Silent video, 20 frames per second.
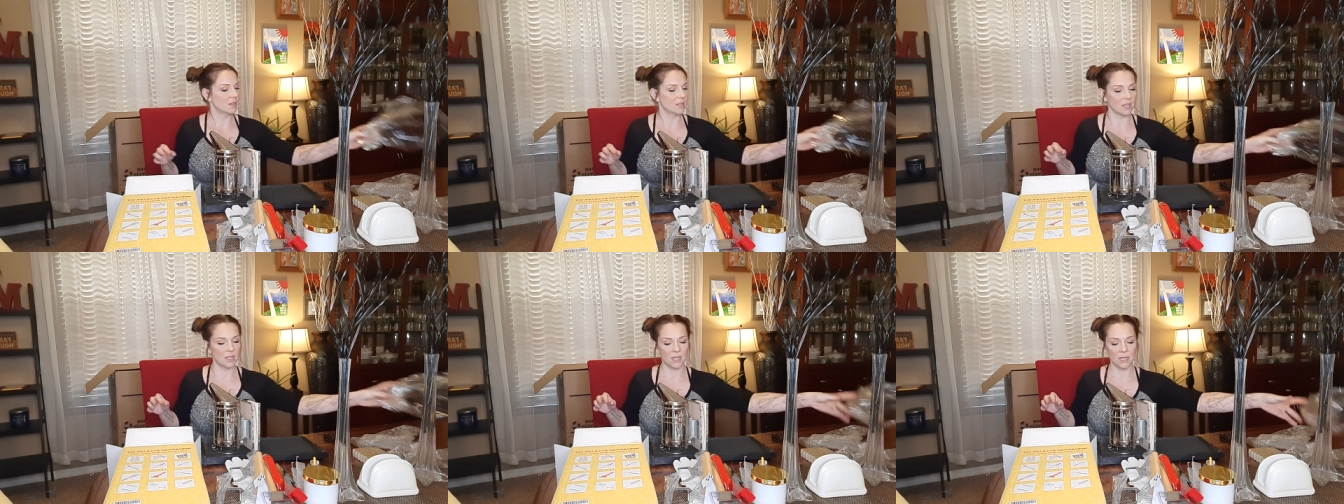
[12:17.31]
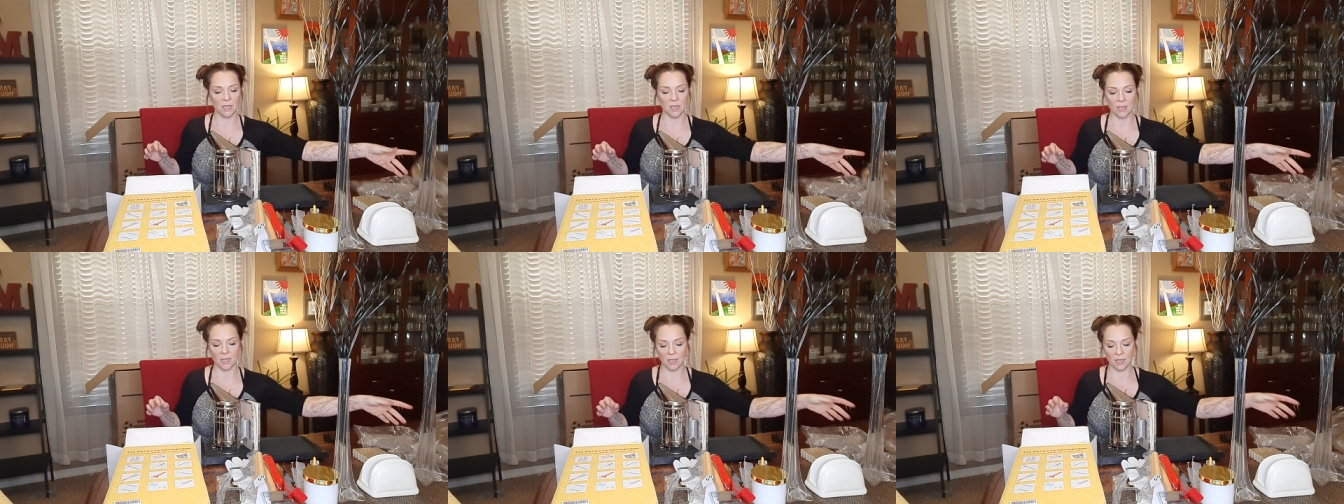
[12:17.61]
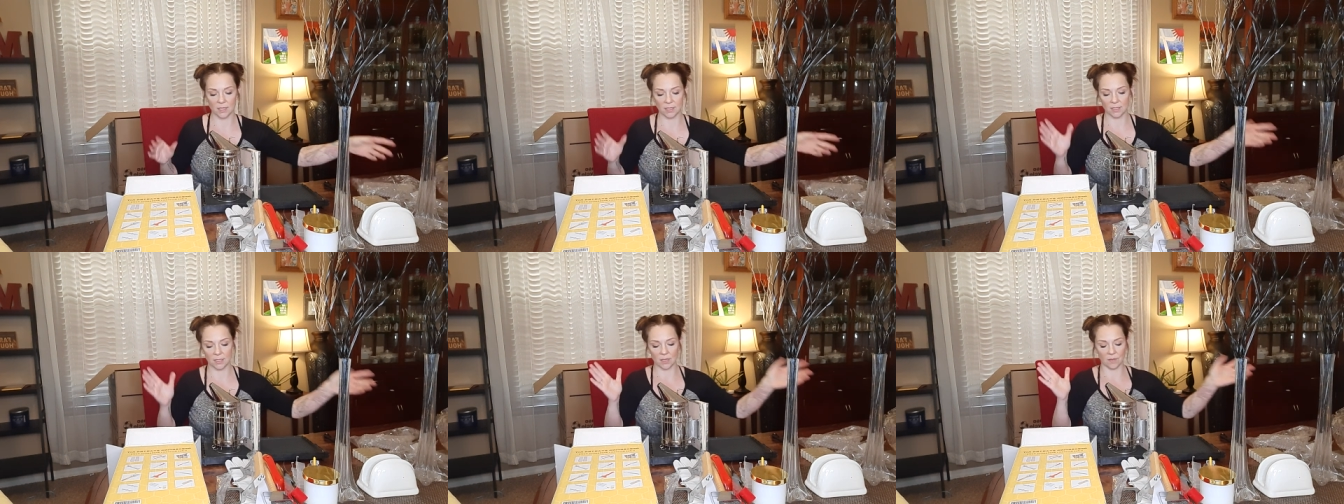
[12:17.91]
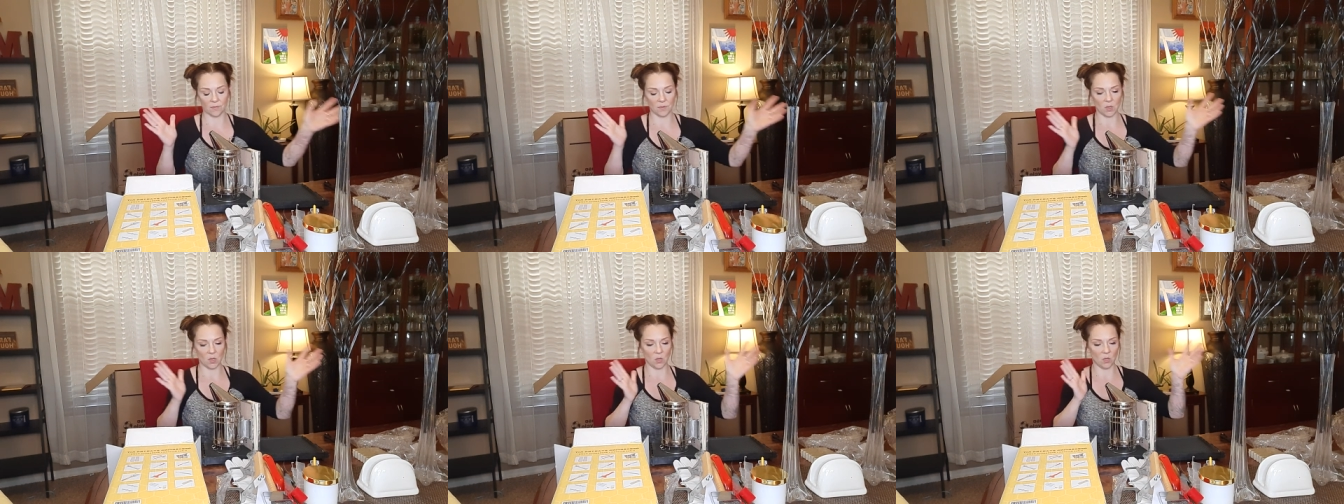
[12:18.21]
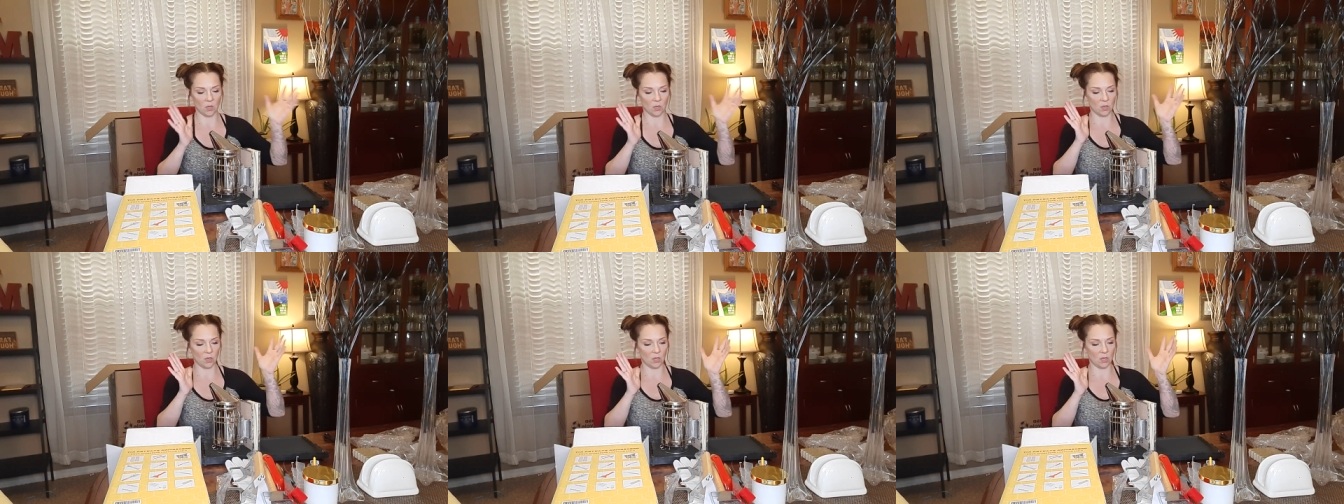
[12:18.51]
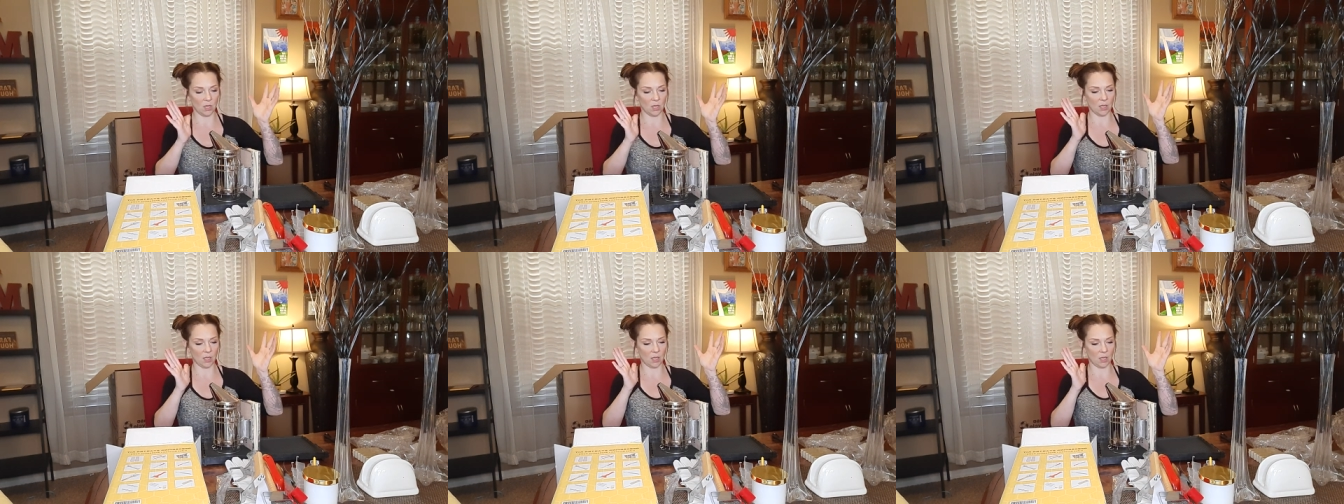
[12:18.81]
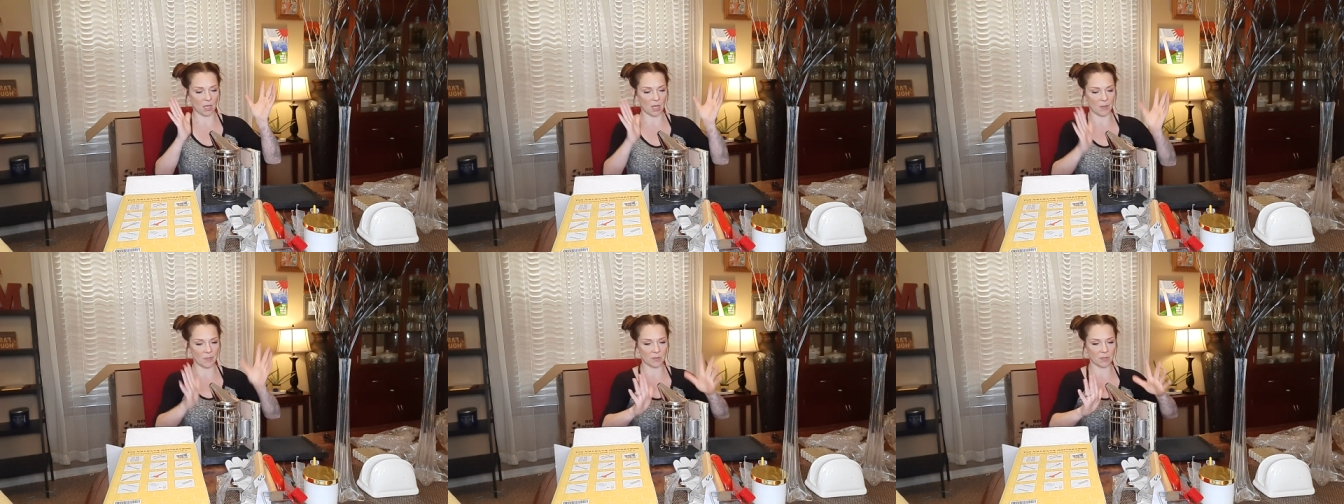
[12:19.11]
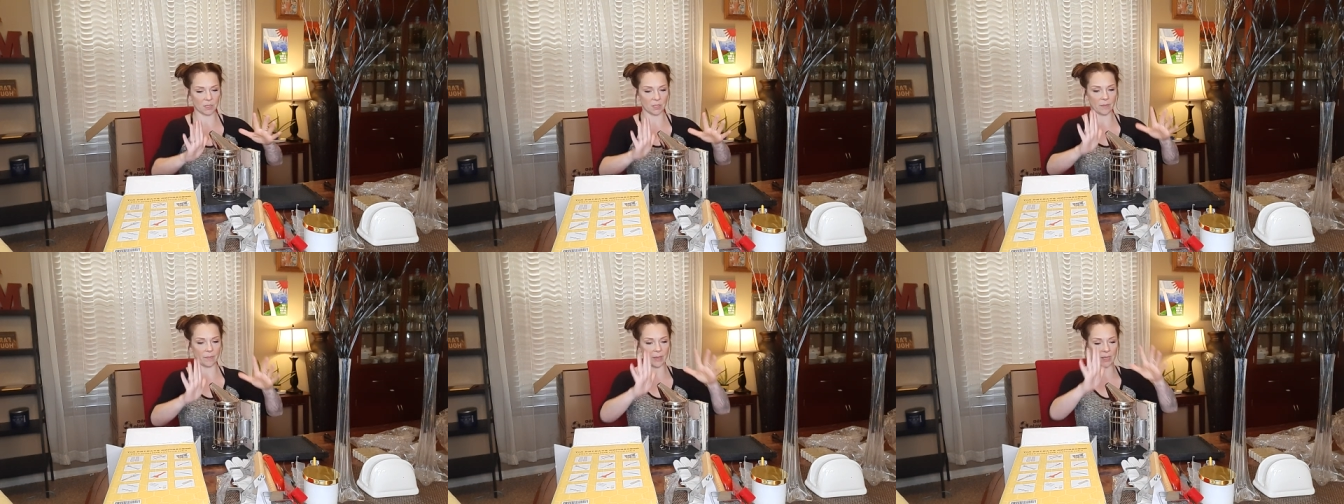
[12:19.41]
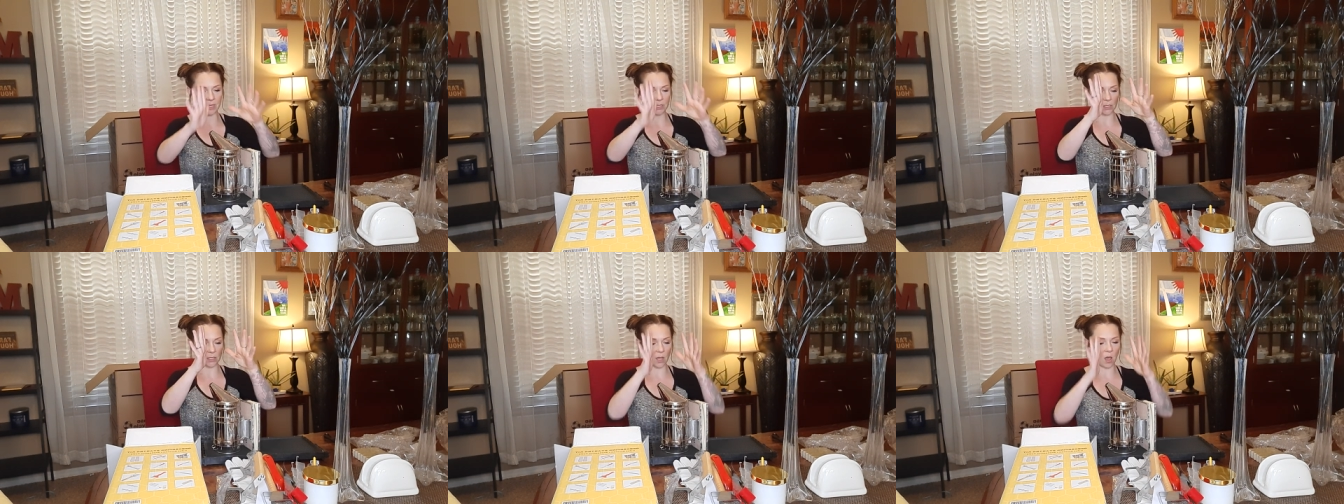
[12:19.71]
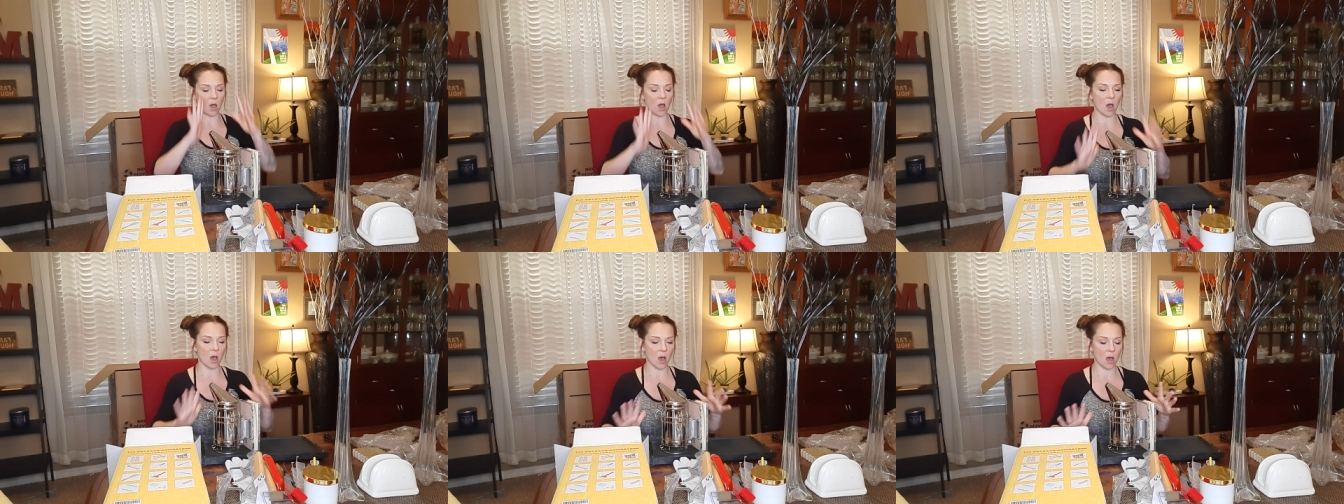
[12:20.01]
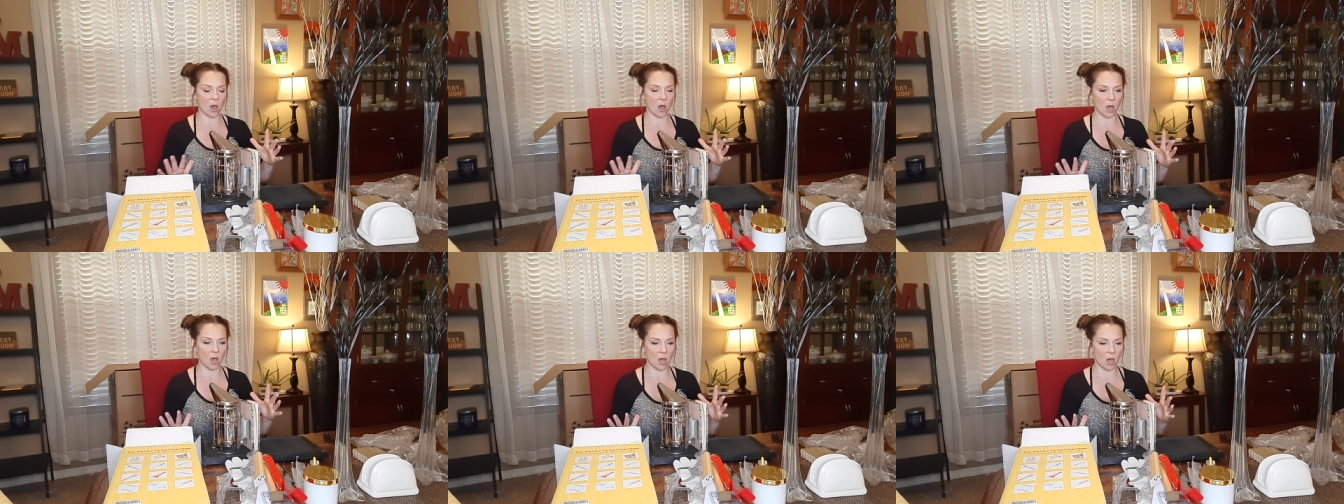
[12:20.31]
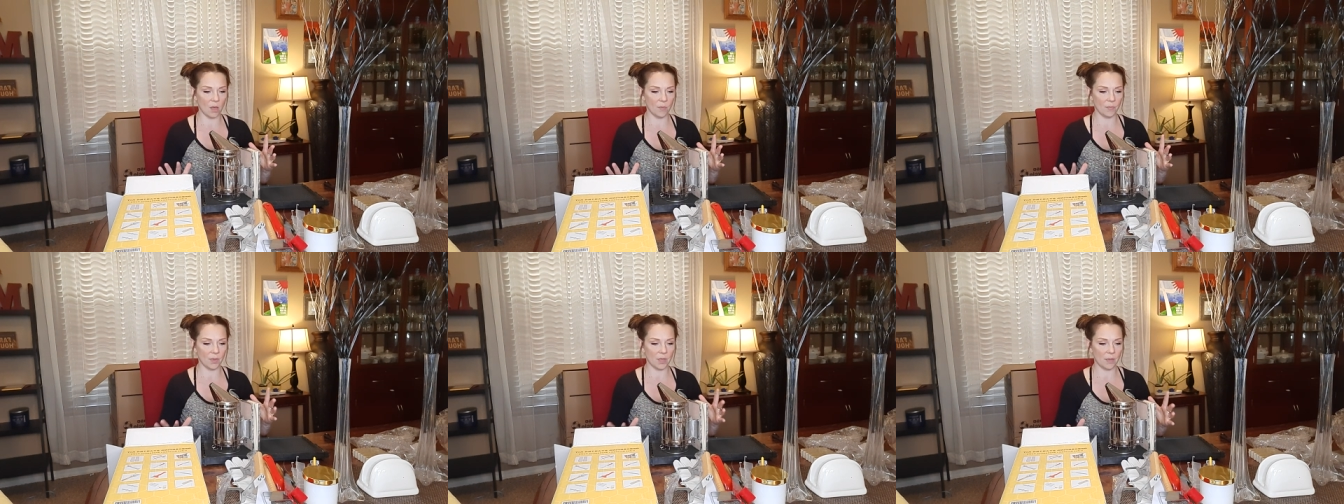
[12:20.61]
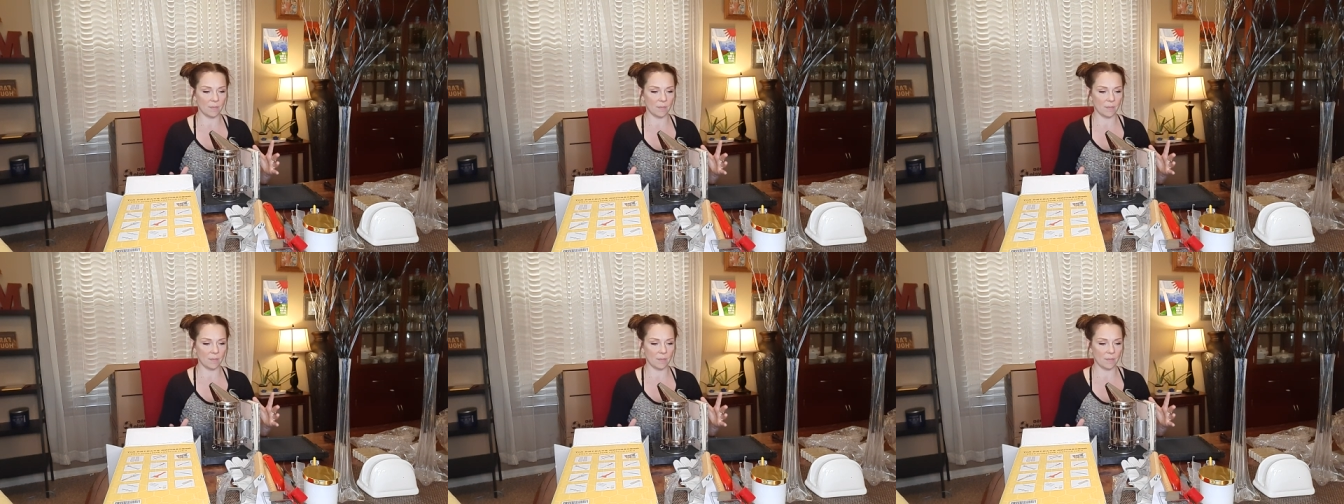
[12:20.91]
These, if you, it keeps the bees calm.